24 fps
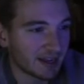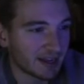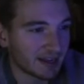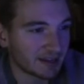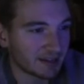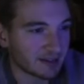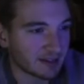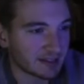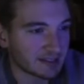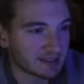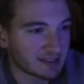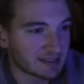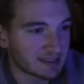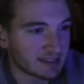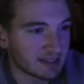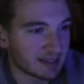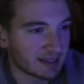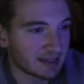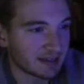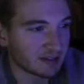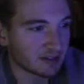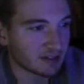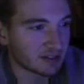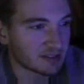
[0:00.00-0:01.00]
And let's
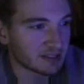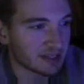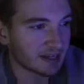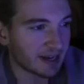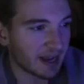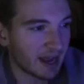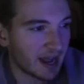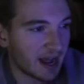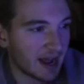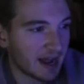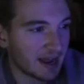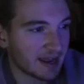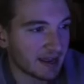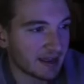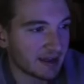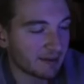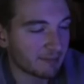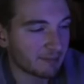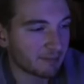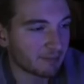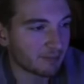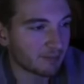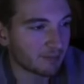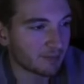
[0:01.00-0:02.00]
see, it looks like I
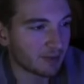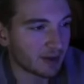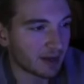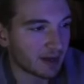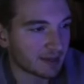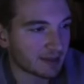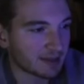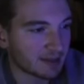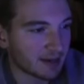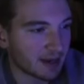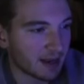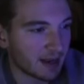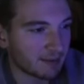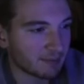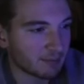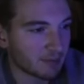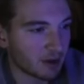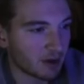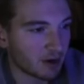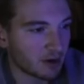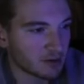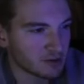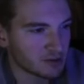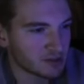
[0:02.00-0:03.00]
am, I think I'm
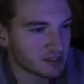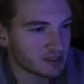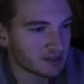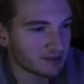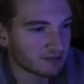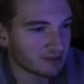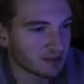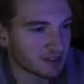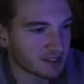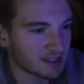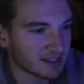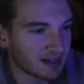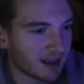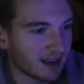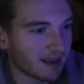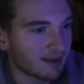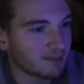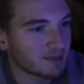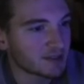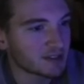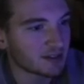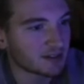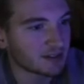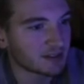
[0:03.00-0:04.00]
the host of this
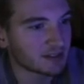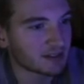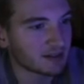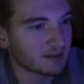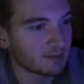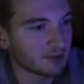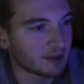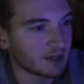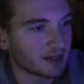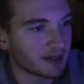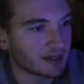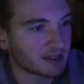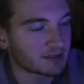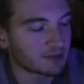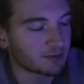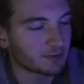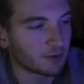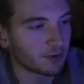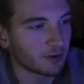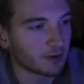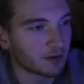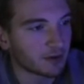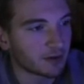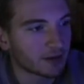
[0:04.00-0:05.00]
game, so it's gonna be nice
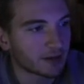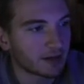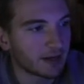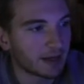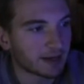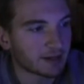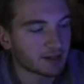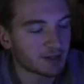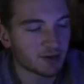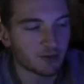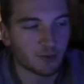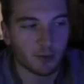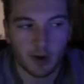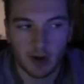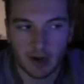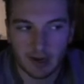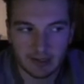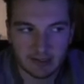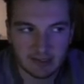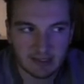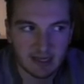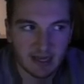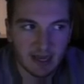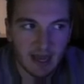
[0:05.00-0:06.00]
for the connection
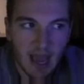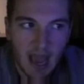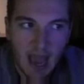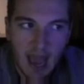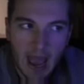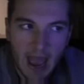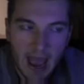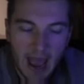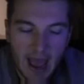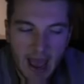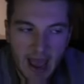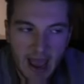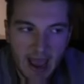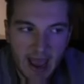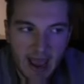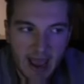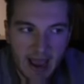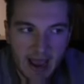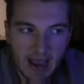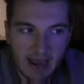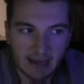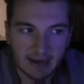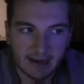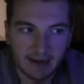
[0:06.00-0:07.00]
wise.
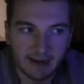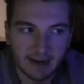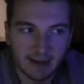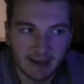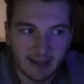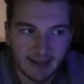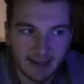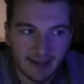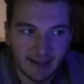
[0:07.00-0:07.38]
And